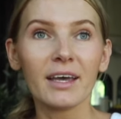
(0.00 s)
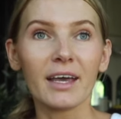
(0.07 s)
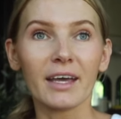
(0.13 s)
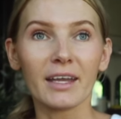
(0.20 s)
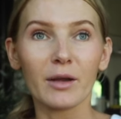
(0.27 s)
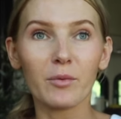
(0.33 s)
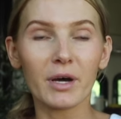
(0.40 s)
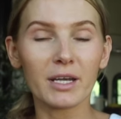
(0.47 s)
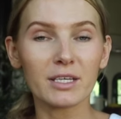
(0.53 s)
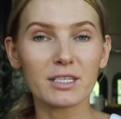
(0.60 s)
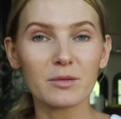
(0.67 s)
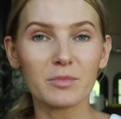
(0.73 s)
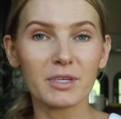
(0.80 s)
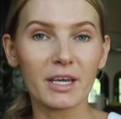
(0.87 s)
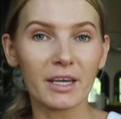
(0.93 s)
And I want it
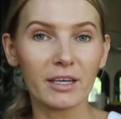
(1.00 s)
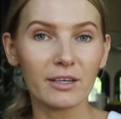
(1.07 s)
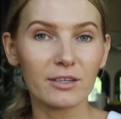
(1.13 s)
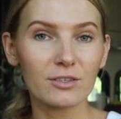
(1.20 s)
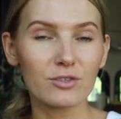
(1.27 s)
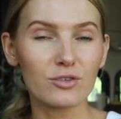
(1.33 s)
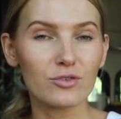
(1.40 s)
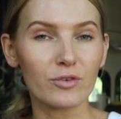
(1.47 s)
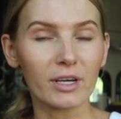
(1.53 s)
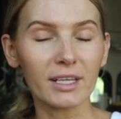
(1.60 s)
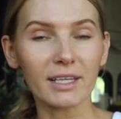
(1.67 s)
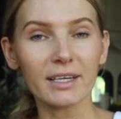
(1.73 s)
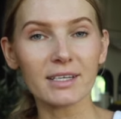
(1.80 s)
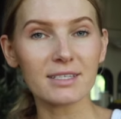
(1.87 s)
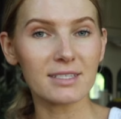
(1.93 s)
to be a straight
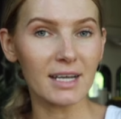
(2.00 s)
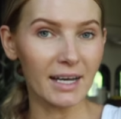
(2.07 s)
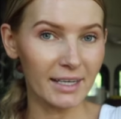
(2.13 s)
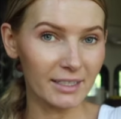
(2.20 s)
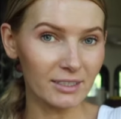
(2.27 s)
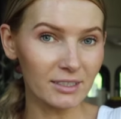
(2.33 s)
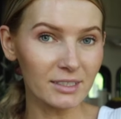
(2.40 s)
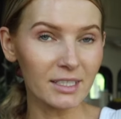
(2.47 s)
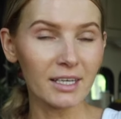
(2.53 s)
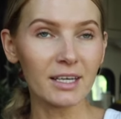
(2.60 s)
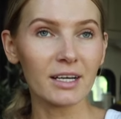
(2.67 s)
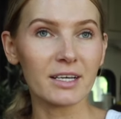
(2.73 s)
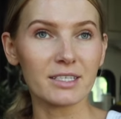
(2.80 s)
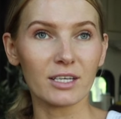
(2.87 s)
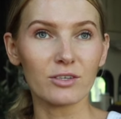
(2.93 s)
leg style
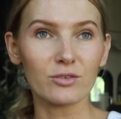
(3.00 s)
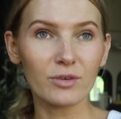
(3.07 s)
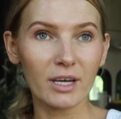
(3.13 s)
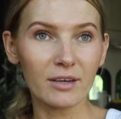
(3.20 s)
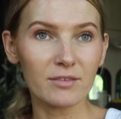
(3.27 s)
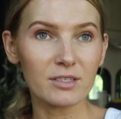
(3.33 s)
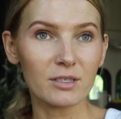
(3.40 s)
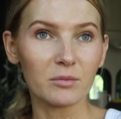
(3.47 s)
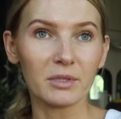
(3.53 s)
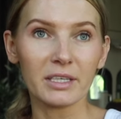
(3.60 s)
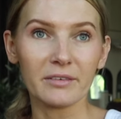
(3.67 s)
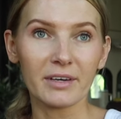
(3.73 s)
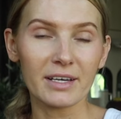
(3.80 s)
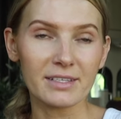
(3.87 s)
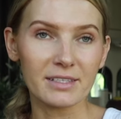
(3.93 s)
because I do have some
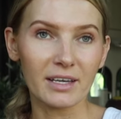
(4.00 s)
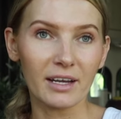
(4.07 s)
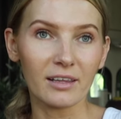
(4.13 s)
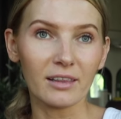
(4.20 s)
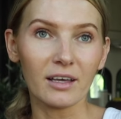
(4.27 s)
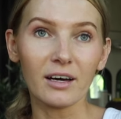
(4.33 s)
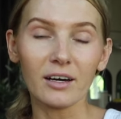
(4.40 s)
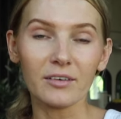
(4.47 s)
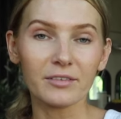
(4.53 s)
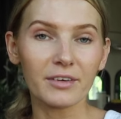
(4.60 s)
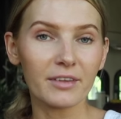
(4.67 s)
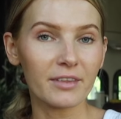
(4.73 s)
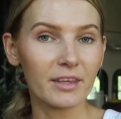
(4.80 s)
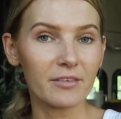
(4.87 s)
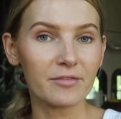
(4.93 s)
Levi's that I love.
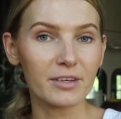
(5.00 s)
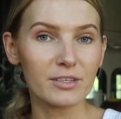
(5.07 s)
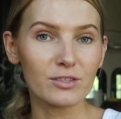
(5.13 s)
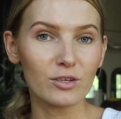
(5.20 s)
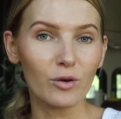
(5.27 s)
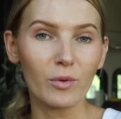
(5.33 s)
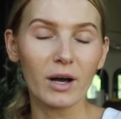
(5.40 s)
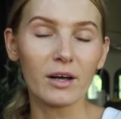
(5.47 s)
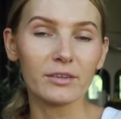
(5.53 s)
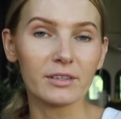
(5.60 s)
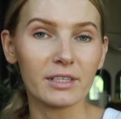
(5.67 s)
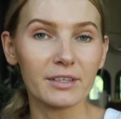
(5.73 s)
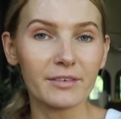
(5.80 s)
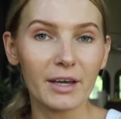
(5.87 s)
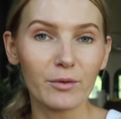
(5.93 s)
They fit so well, the
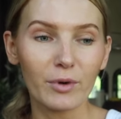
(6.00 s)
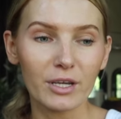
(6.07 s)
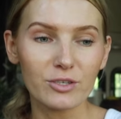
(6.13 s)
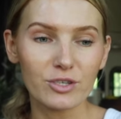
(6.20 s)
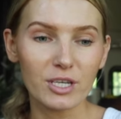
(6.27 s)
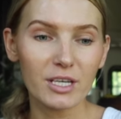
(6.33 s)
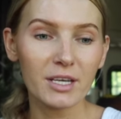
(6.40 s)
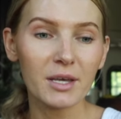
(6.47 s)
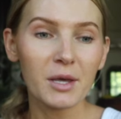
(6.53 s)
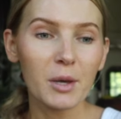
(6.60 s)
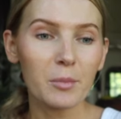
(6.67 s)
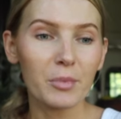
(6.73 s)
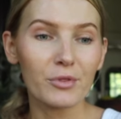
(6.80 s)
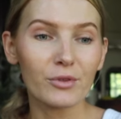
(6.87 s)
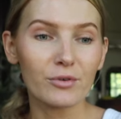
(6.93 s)
Levi wedgie,
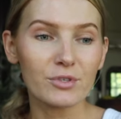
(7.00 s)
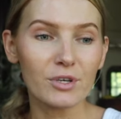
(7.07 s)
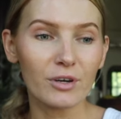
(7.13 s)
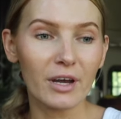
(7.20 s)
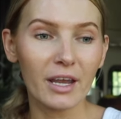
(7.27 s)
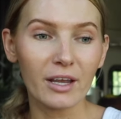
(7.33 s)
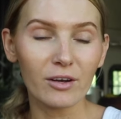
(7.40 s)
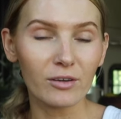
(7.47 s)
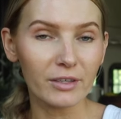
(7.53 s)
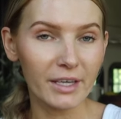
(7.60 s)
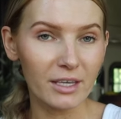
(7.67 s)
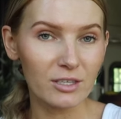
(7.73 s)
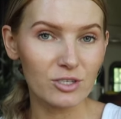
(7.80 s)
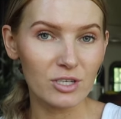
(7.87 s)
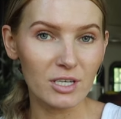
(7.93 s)
but those are ankle
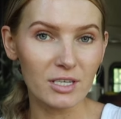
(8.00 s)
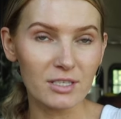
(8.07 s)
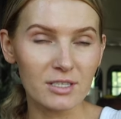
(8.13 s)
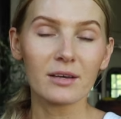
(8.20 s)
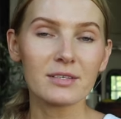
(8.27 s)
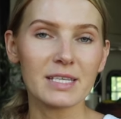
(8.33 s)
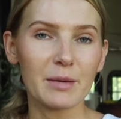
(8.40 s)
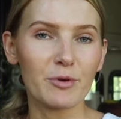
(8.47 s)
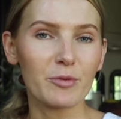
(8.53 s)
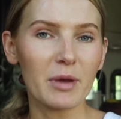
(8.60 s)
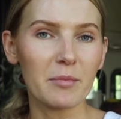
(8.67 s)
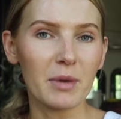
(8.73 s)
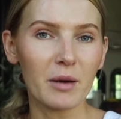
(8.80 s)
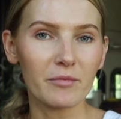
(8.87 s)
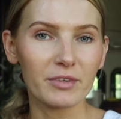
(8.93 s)
length jeans. Same with my
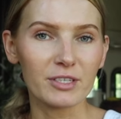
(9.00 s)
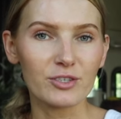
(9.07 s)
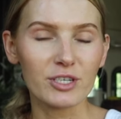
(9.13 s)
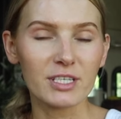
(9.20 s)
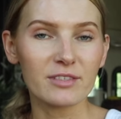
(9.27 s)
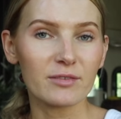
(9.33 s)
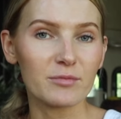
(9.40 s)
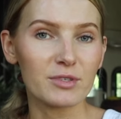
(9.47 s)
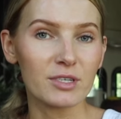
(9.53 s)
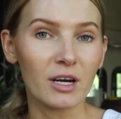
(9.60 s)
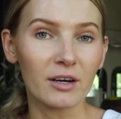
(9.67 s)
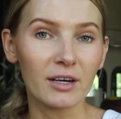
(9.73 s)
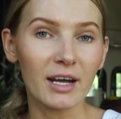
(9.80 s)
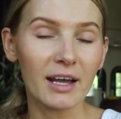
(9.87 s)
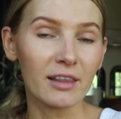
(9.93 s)
mom fit jeans from
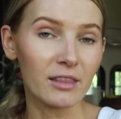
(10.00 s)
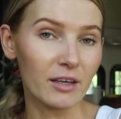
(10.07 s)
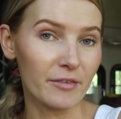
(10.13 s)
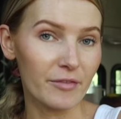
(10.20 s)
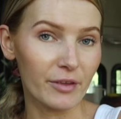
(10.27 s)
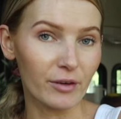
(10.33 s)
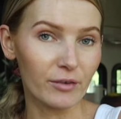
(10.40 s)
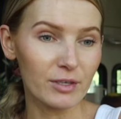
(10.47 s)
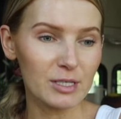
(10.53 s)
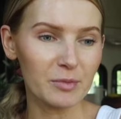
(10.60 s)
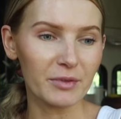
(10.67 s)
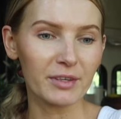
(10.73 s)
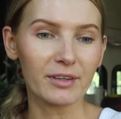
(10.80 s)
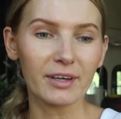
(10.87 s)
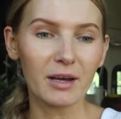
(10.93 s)
Zara. I love those,
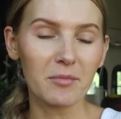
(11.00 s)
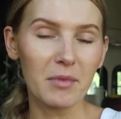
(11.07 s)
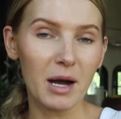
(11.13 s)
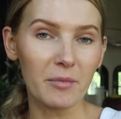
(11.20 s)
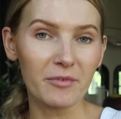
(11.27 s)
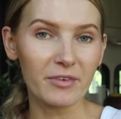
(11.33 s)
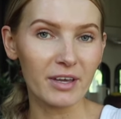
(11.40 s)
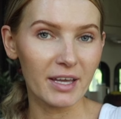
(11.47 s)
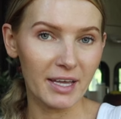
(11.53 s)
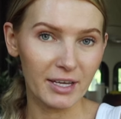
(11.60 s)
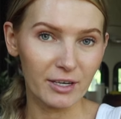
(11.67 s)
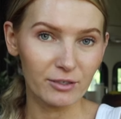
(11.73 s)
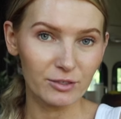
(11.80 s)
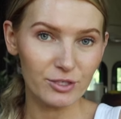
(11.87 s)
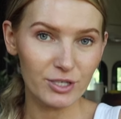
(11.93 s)
but they're like a mom fit
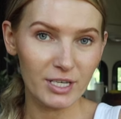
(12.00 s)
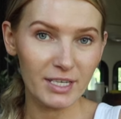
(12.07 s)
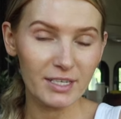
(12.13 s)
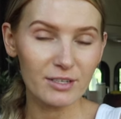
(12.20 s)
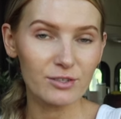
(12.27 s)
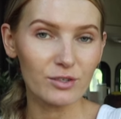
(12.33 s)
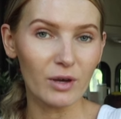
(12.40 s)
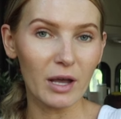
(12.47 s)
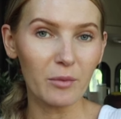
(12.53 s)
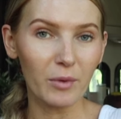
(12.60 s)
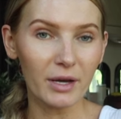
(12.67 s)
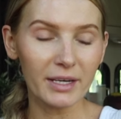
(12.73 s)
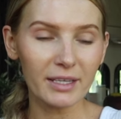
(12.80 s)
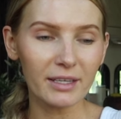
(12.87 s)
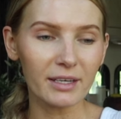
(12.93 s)
ankle jean. So I
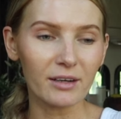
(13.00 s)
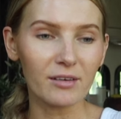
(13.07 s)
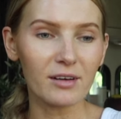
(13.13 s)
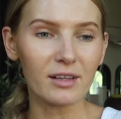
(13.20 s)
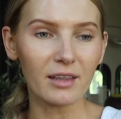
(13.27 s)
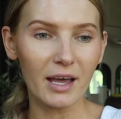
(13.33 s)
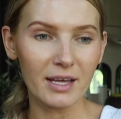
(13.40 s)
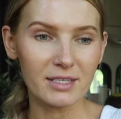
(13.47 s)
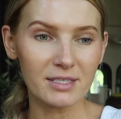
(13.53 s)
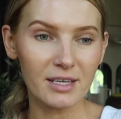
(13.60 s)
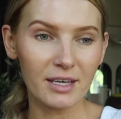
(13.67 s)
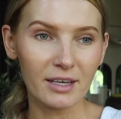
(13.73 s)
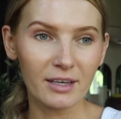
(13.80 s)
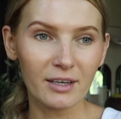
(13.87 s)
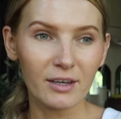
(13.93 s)
wanted like a
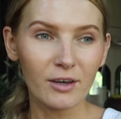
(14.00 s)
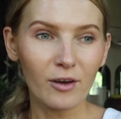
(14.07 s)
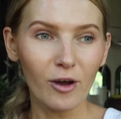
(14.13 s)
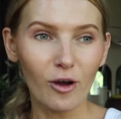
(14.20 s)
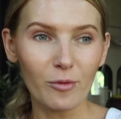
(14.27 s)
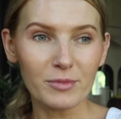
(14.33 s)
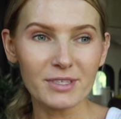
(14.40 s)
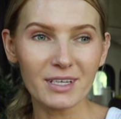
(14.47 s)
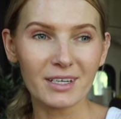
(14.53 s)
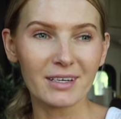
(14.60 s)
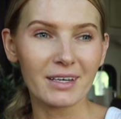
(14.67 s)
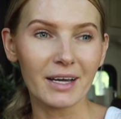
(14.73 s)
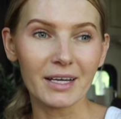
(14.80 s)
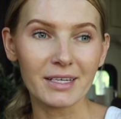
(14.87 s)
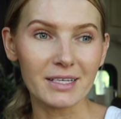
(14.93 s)
classic, almost like a
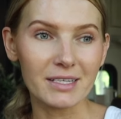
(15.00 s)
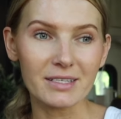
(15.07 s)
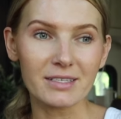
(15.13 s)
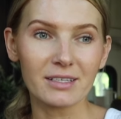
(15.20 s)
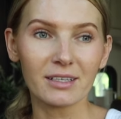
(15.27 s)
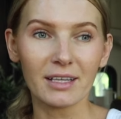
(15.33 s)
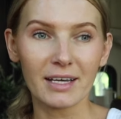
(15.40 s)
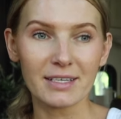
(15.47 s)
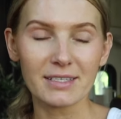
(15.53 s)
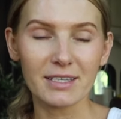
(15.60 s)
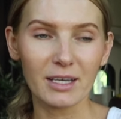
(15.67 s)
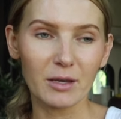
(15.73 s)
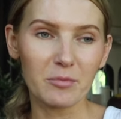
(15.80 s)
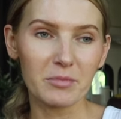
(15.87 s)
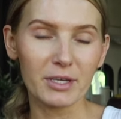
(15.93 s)
90s
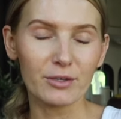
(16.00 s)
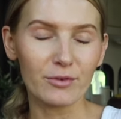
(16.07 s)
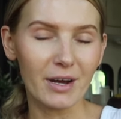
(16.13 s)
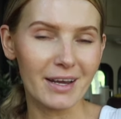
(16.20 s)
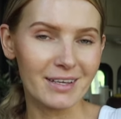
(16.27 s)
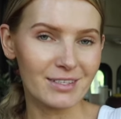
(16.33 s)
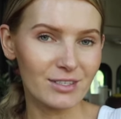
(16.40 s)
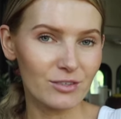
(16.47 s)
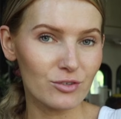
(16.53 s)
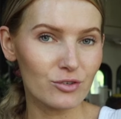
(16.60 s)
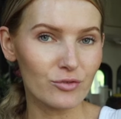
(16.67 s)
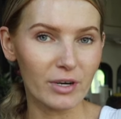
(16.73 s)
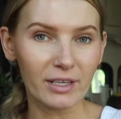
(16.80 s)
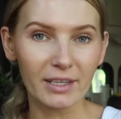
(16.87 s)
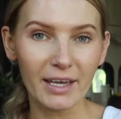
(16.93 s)
classic mid-rise
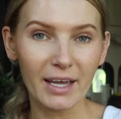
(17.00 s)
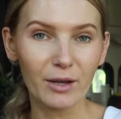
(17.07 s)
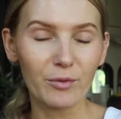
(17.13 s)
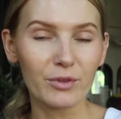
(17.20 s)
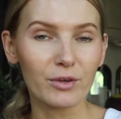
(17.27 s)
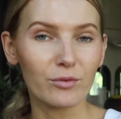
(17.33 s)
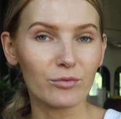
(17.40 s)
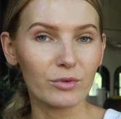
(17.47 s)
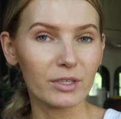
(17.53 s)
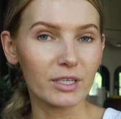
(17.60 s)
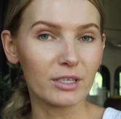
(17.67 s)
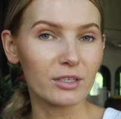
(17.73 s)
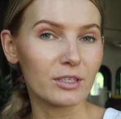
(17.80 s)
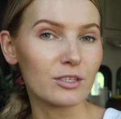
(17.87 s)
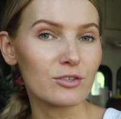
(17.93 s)
straight leg with a really
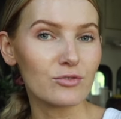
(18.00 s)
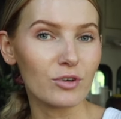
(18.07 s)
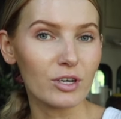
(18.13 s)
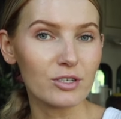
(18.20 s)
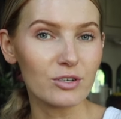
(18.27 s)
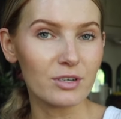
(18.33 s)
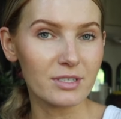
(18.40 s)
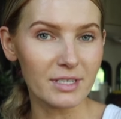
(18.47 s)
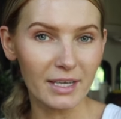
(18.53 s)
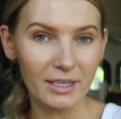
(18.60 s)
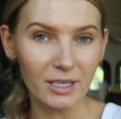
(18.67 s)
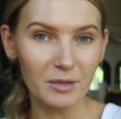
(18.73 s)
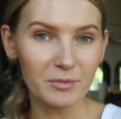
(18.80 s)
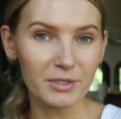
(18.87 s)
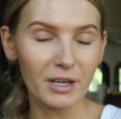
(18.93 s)
good structured
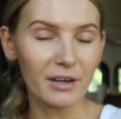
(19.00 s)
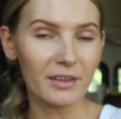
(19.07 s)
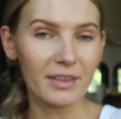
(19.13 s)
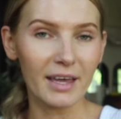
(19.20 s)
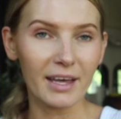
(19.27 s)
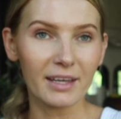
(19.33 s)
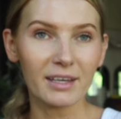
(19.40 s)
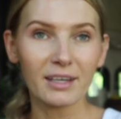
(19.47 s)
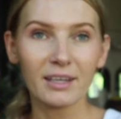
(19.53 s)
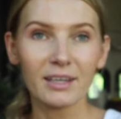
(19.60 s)
denim. None of that